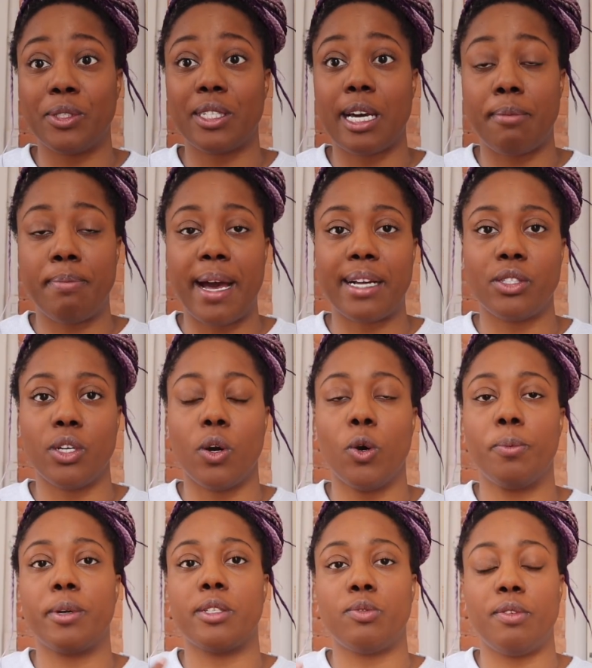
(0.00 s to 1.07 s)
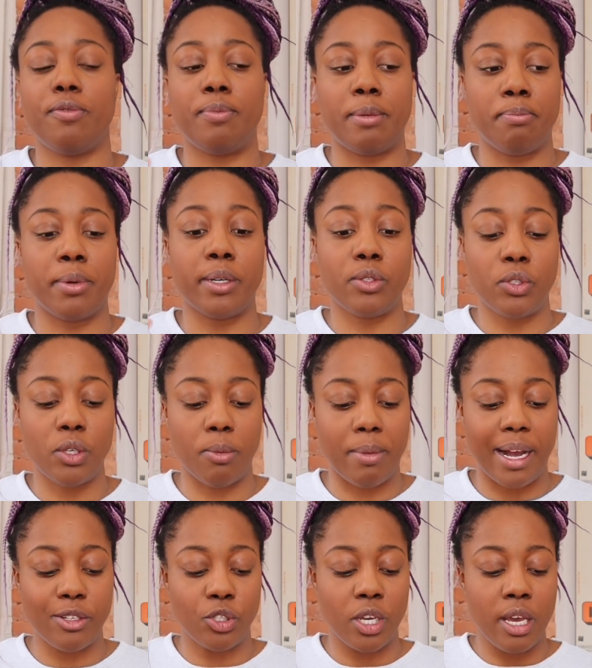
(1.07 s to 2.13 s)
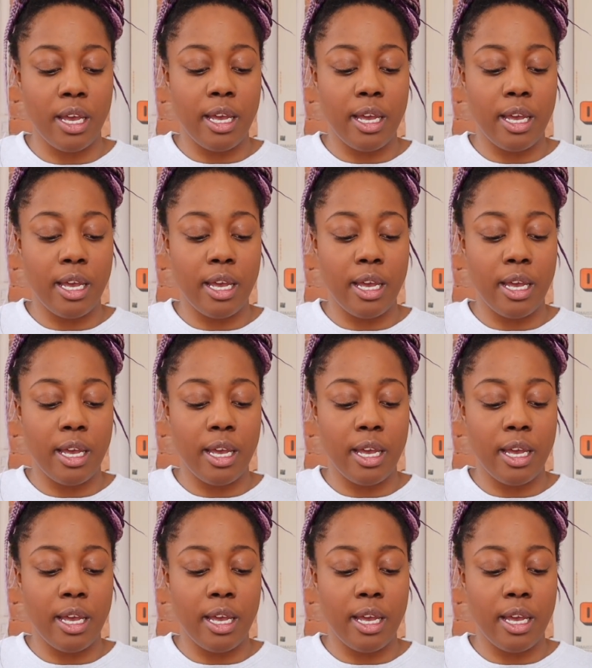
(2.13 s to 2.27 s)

to come back to hope because we've been burnt so much,